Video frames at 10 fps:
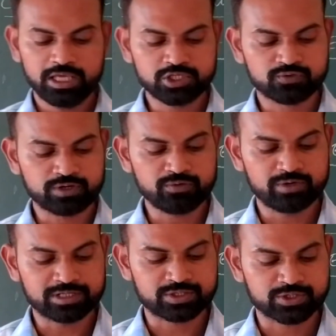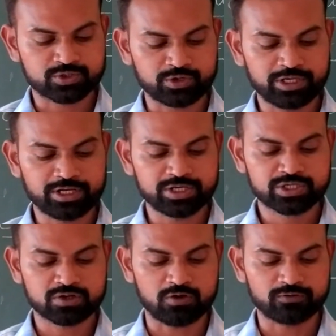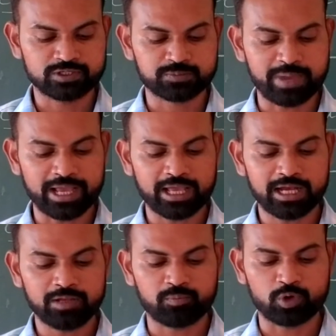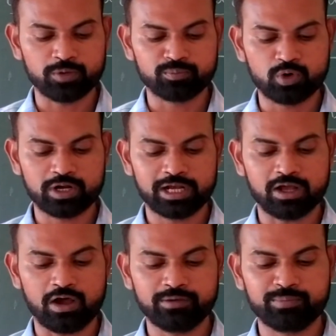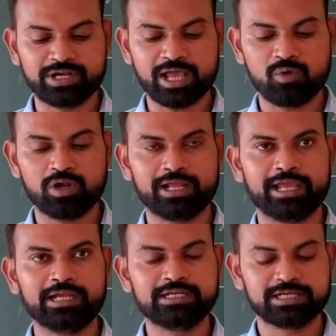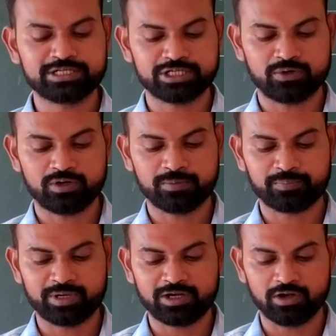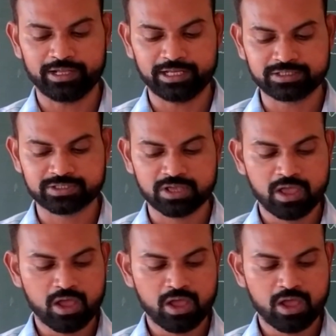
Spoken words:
His free verses, recreation of his Bengali poem, model on medieval Indian development lyrics,